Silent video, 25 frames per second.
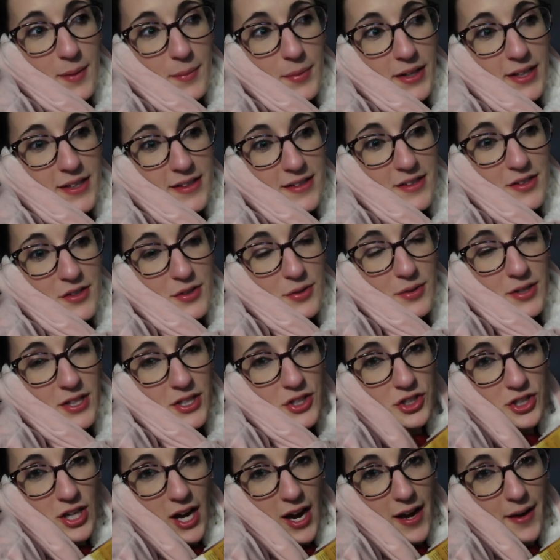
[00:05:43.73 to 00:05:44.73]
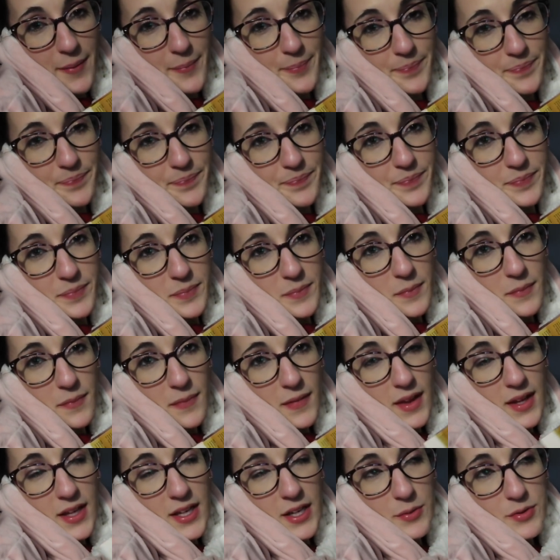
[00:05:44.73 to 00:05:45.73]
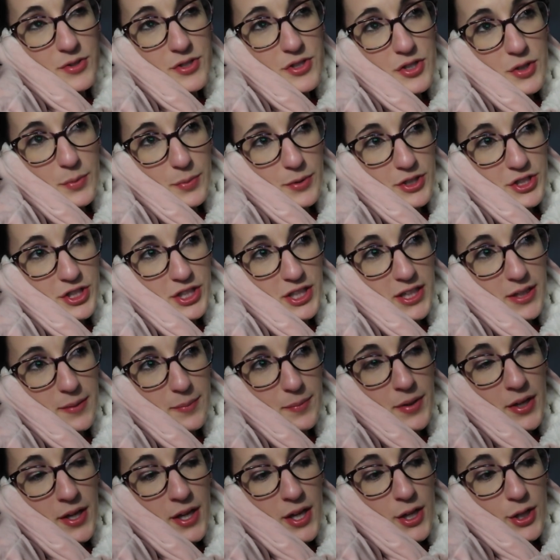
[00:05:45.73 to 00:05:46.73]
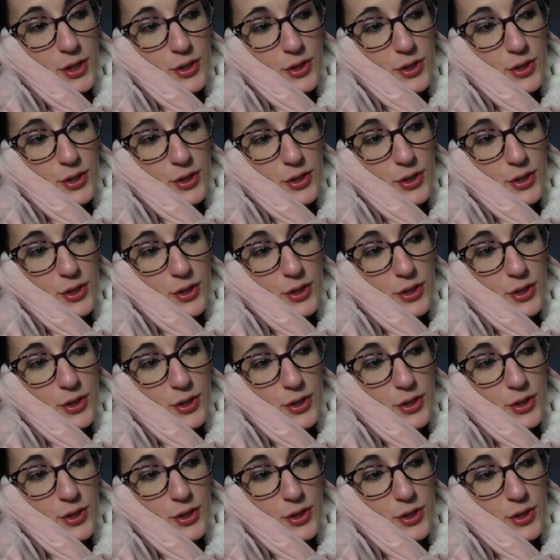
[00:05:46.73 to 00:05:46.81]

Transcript: because it's through the shop and it was super cheap.